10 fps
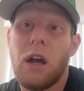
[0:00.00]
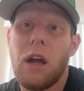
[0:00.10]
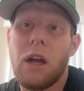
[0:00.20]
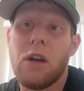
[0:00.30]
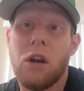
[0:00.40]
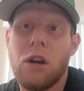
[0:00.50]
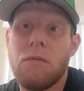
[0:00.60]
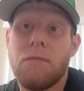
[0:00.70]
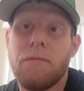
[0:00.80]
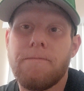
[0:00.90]
And
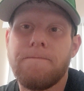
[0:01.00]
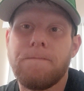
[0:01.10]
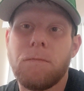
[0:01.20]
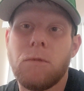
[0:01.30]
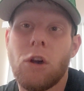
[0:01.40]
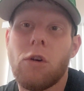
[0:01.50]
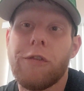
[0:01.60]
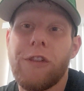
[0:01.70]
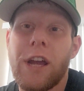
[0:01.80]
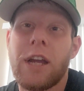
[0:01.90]
Noah
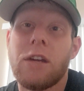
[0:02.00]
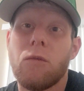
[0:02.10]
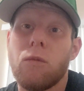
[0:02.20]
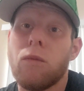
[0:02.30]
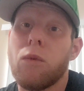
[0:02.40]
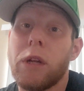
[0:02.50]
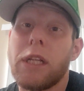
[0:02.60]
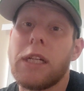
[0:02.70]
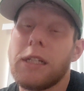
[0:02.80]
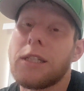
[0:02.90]
Fant
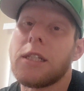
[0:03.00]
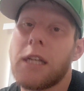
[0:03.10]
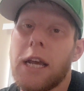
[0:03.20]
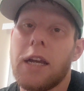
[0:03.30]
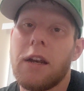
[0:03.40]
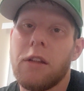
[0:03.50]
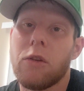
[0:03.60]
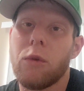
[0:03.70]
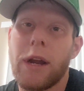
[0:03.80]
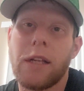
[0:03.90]
really needs to take
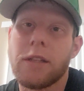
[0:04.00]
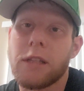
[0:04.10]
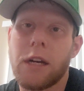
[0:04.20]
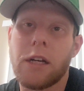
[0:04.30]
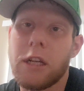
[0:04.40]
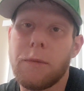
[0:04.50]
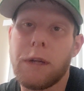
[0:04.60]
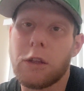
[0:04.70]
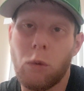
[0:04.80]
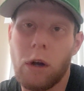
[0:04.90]
the reins there. He could be
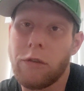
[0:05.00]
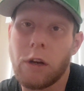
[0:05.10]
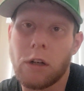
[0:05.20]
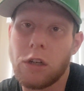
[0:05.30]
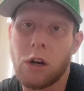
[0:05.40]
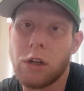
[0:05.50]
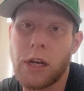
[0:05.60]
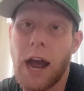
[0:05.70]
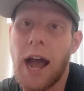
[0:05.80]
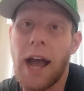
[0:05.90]
a 1,200-yard
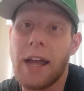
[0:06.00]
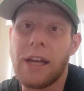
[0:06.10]
guy